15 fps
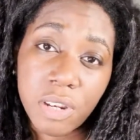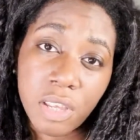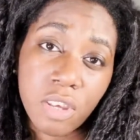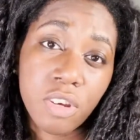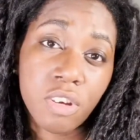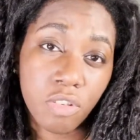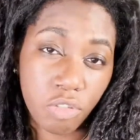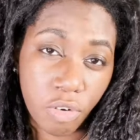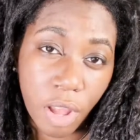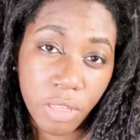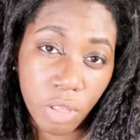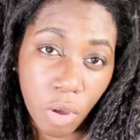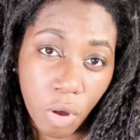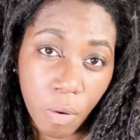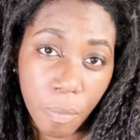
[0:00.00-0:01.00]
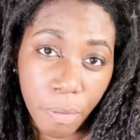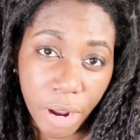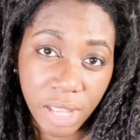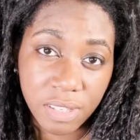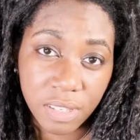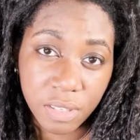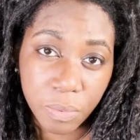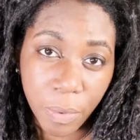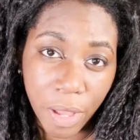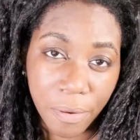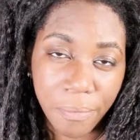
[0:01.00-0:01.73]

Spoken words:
then you can try the hot press as well.